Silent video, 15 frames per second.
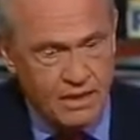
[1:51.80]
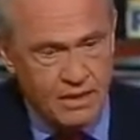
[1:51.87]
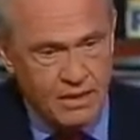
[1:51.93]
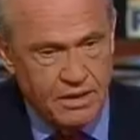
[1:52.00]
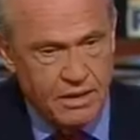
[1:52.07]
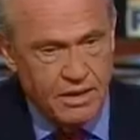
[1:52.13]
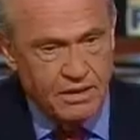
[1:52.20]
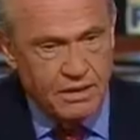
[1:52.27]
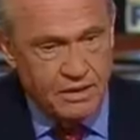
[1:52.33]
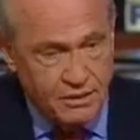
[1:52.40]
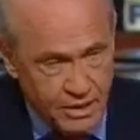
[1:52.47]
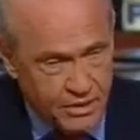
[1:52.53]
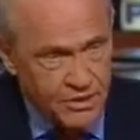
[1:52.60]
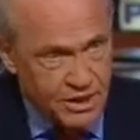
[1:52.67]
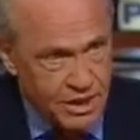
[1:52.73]

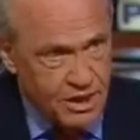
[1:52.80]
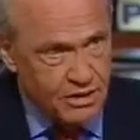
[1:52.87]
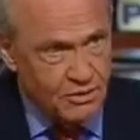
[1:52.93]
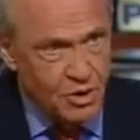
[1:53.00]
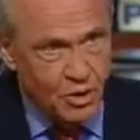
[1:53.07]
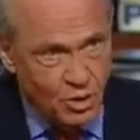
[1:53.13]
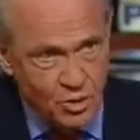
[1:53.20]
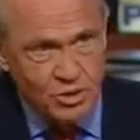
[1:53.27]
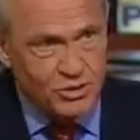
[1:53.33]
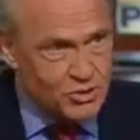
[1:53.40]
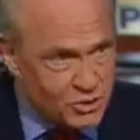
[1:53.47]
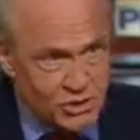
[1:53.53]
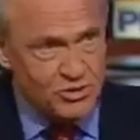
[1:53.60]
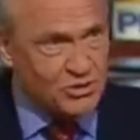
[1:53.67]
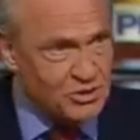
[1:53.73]
and again,
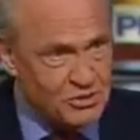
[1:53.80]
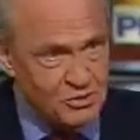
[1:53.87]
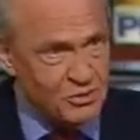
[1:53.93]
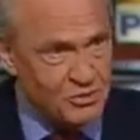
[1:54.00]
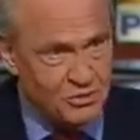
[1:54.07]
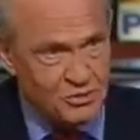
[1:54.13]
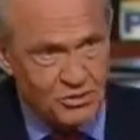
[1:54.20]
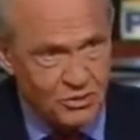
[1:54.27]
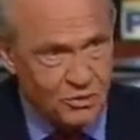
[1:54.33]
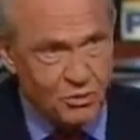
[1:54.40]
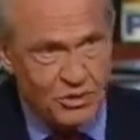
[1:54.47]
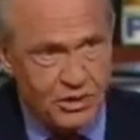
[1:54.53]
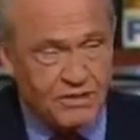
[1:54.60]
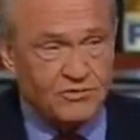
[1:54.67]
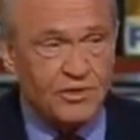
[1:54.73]
all consistent with
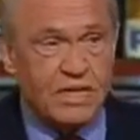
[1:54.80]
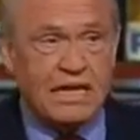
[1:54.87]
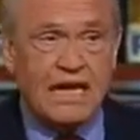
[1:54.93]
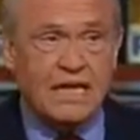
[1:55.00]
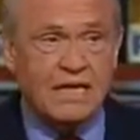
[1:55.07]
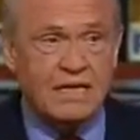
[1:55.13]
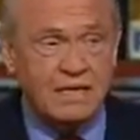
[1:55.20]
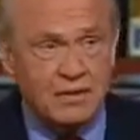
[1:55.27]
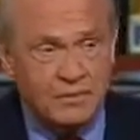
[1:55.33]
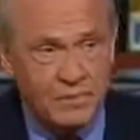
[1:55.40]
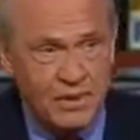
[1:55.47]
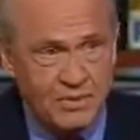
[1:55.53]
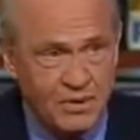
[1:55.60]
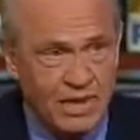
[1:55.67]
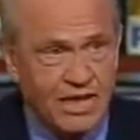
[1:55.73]
what I've
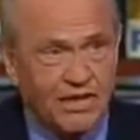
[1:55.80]
said,